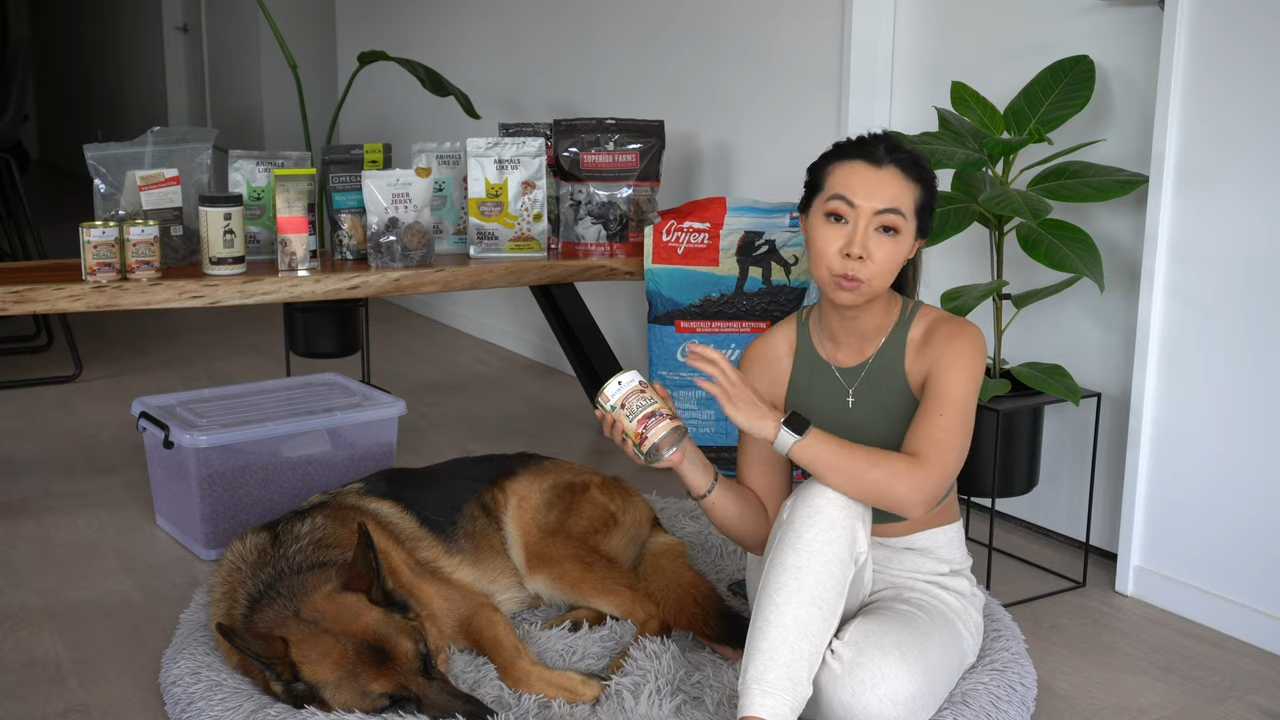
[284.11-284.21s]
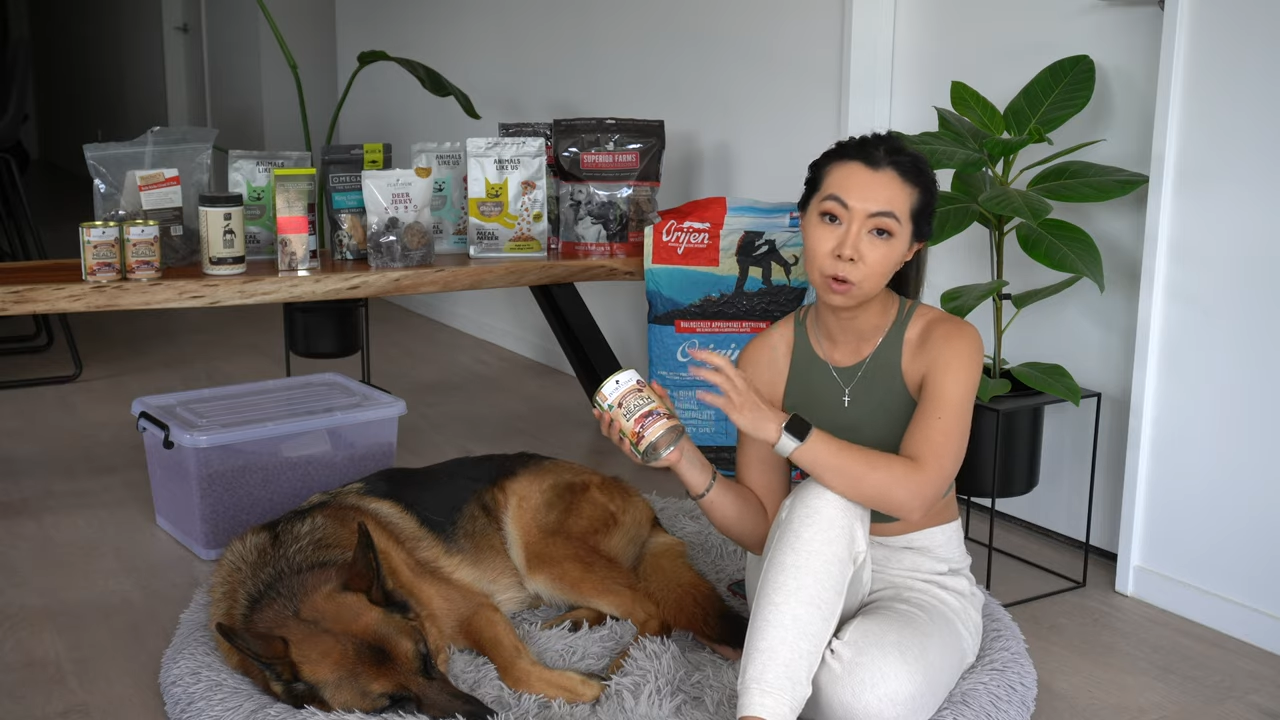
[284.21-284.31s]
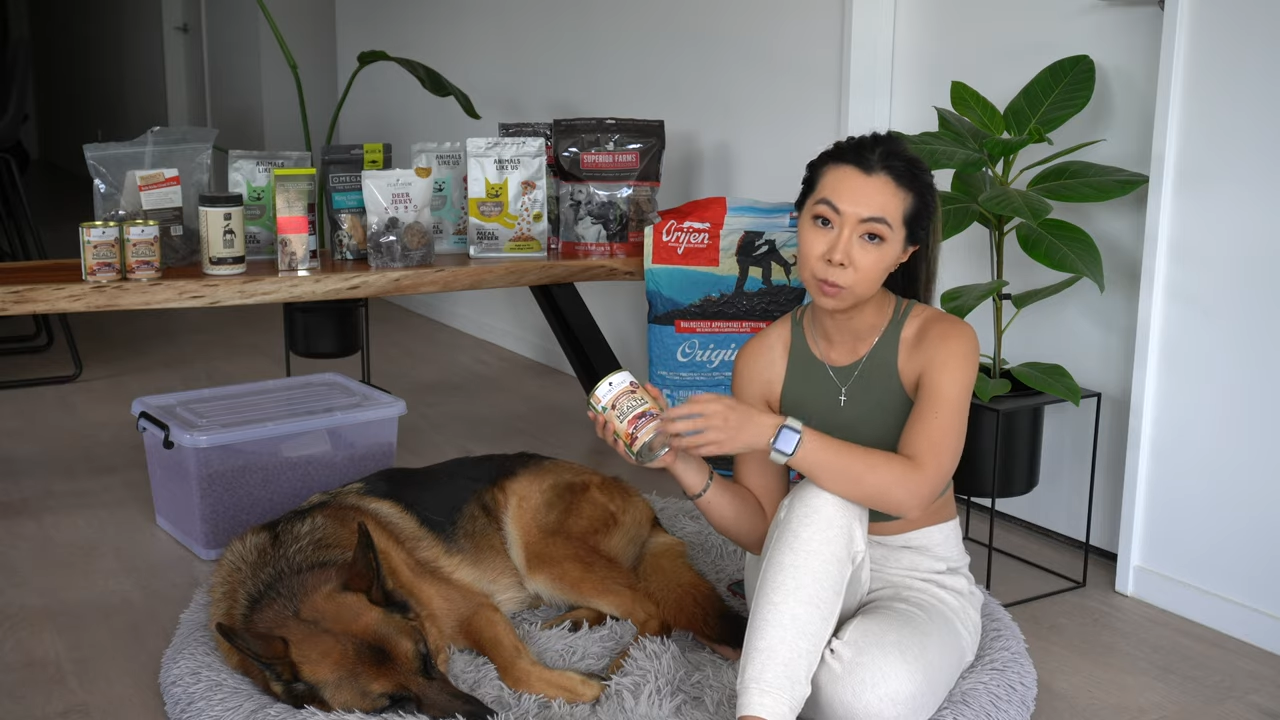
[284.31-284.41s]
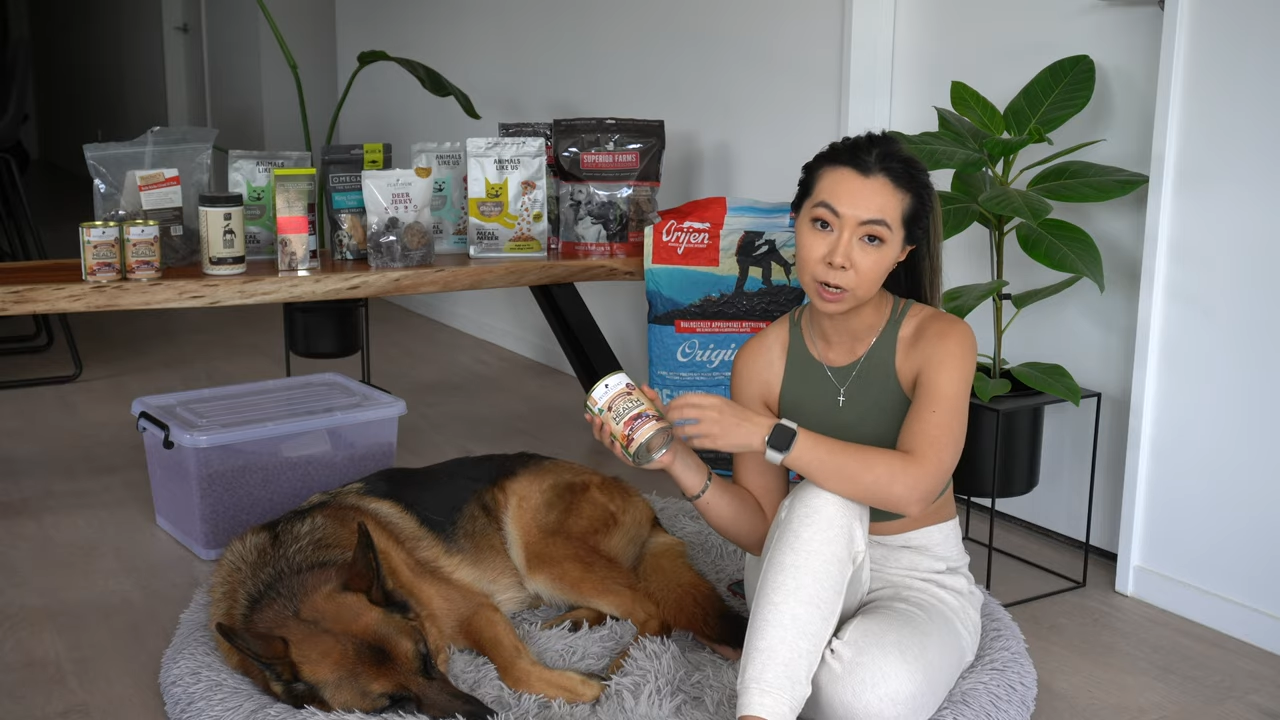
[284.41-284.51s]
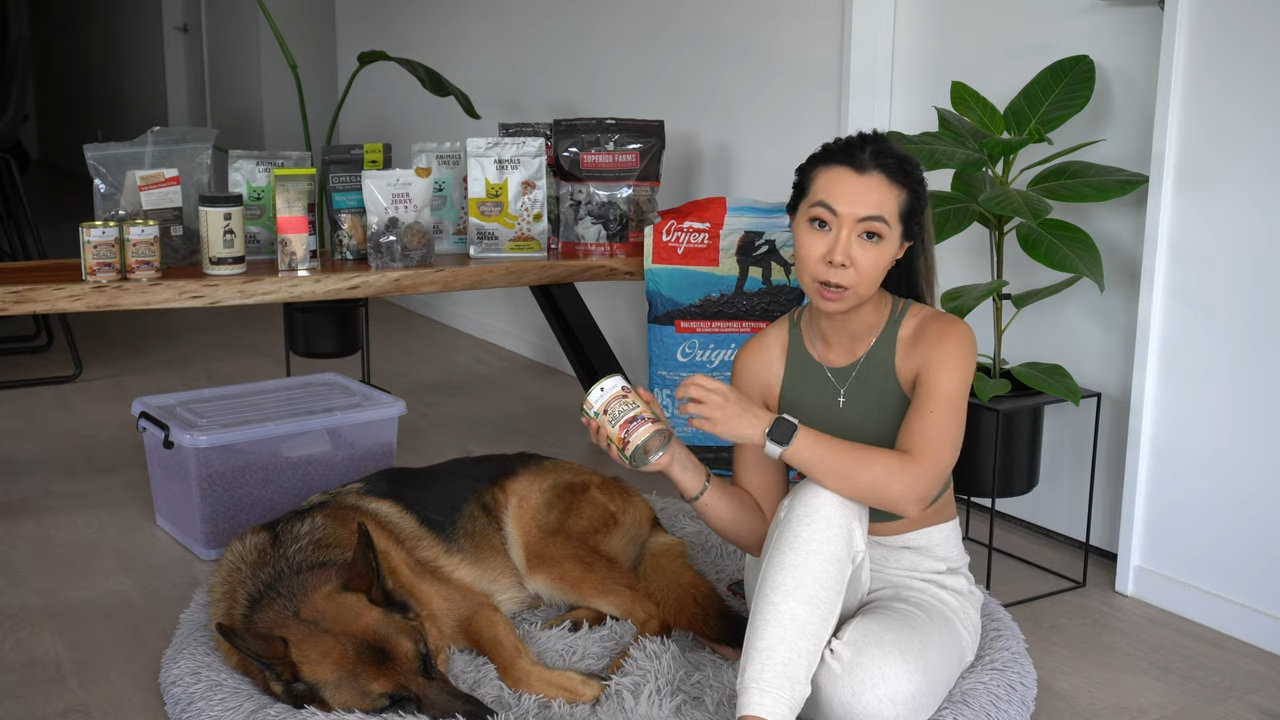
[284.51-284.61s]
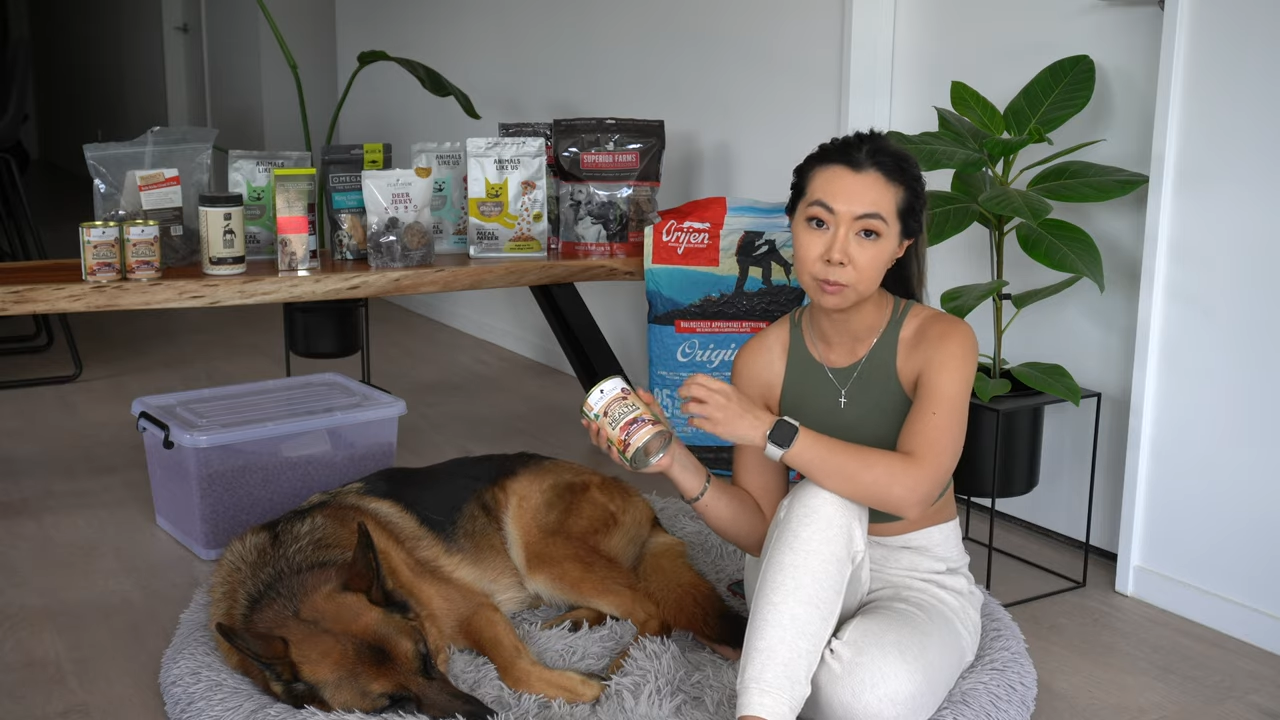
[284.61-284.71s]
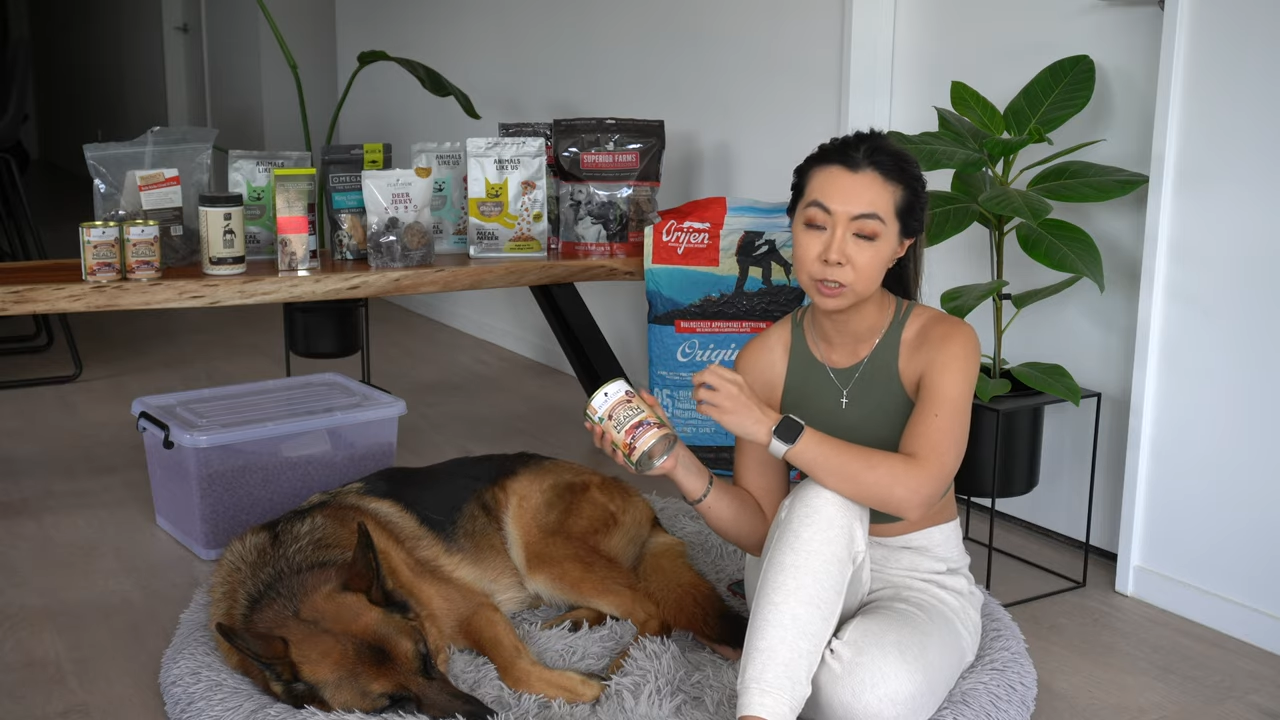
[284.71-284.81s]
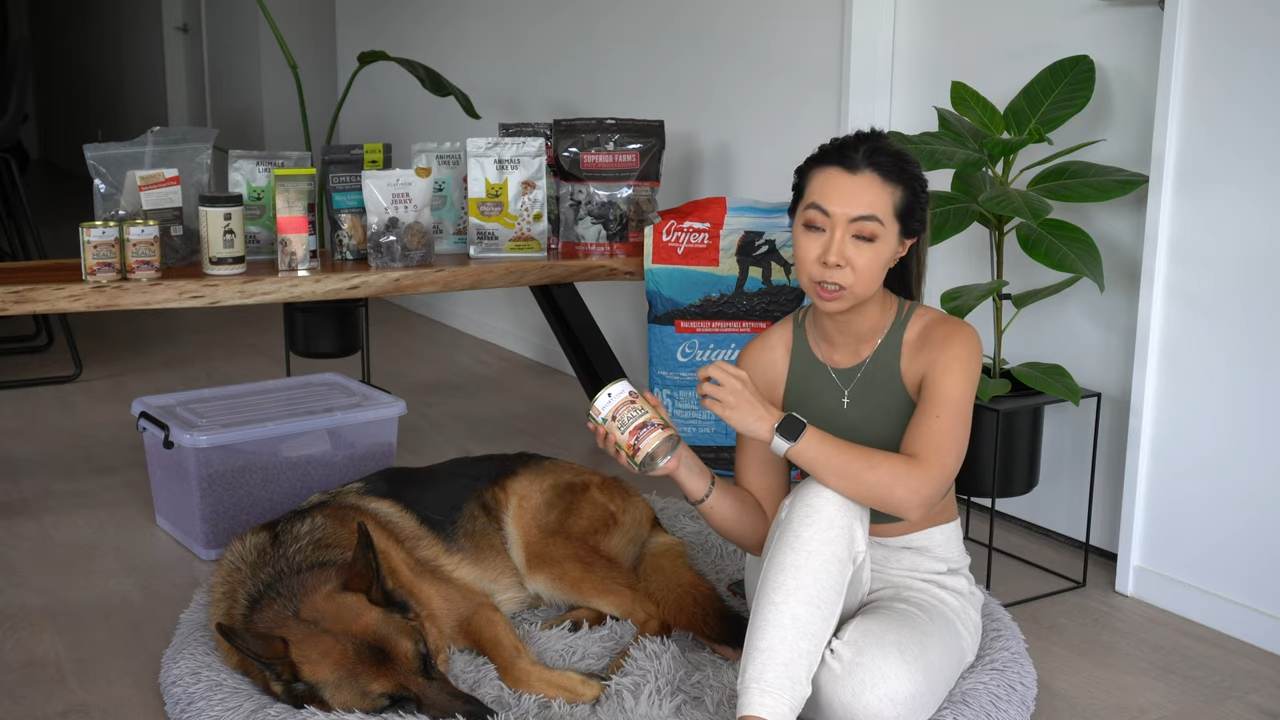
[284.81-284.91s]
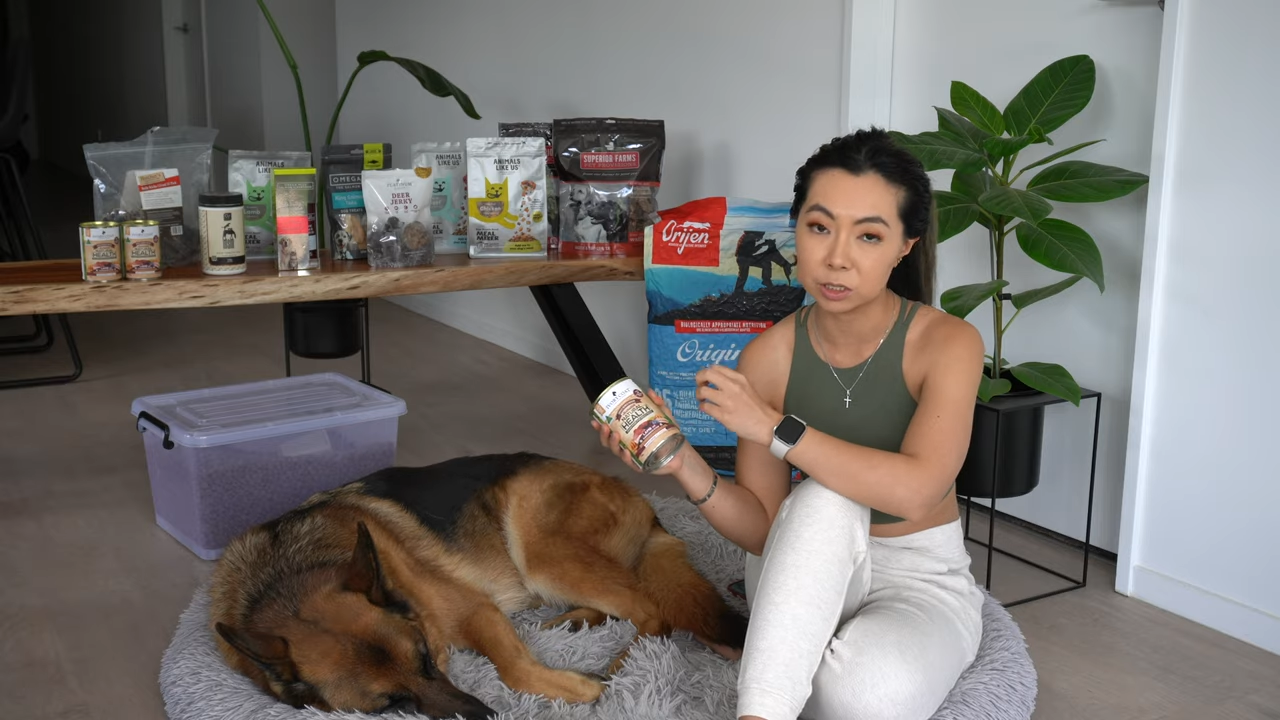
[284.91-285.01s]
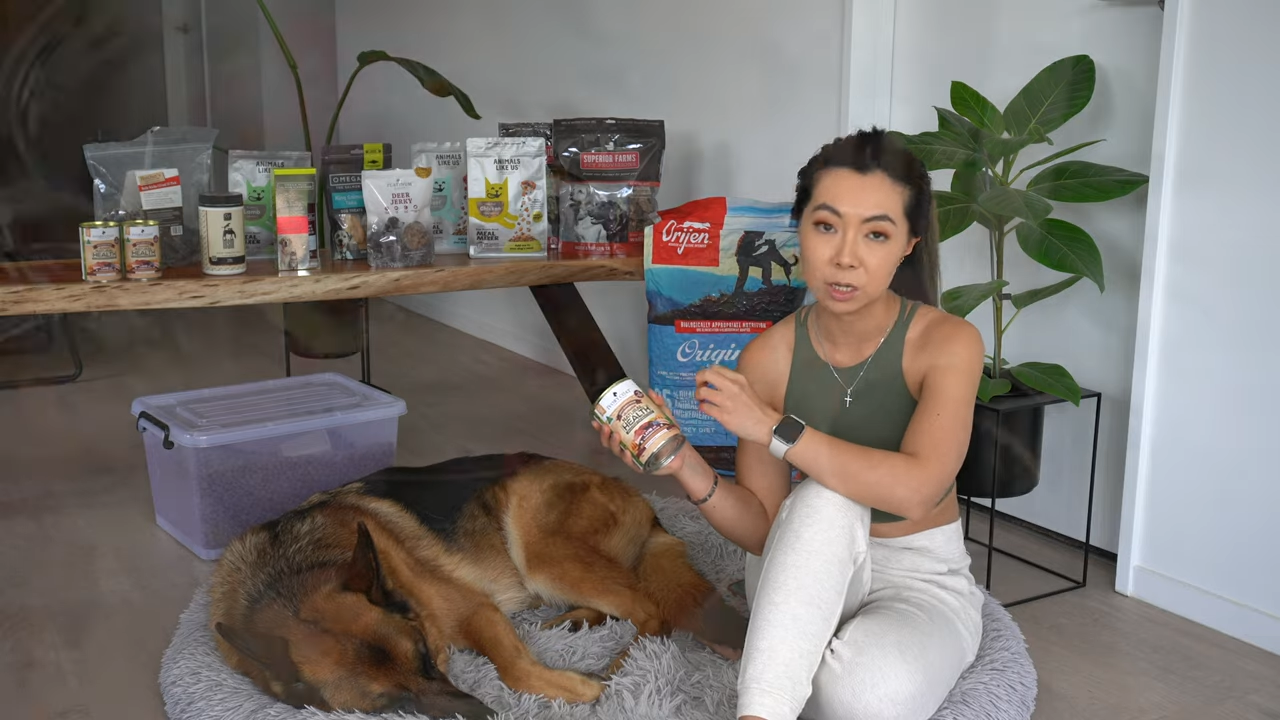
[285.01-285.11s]
warm it up,
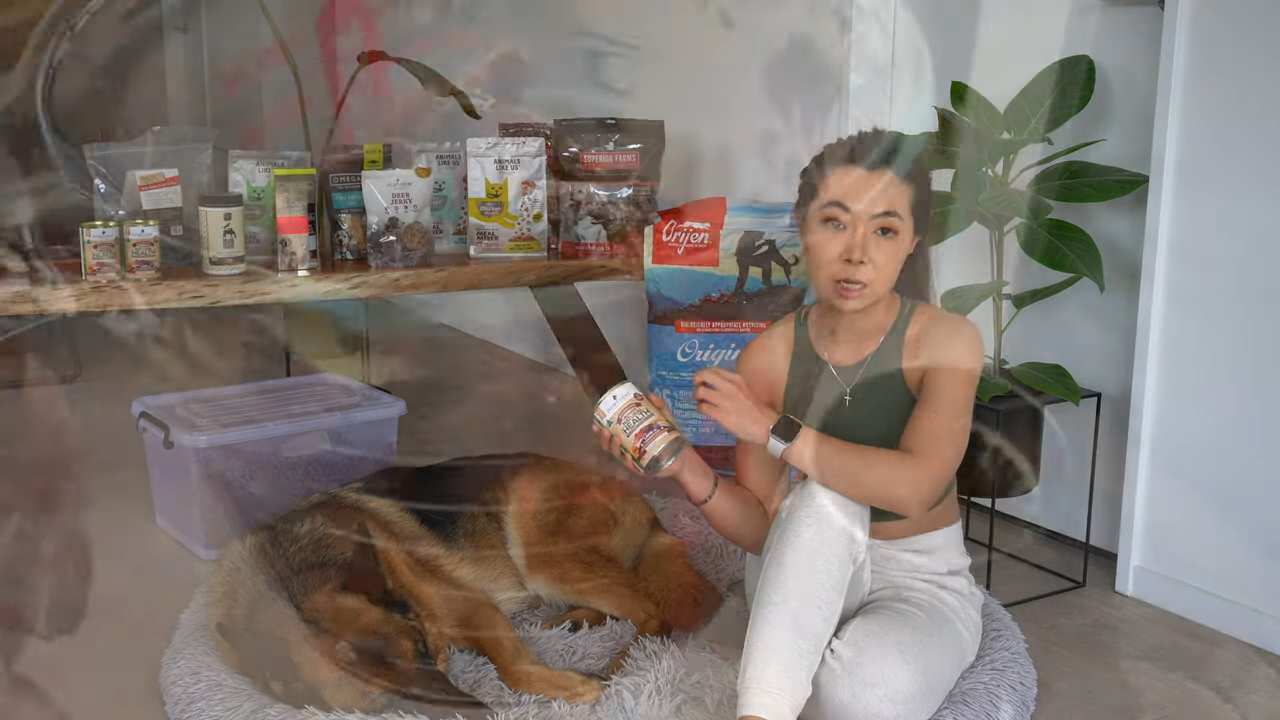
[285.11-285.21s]
just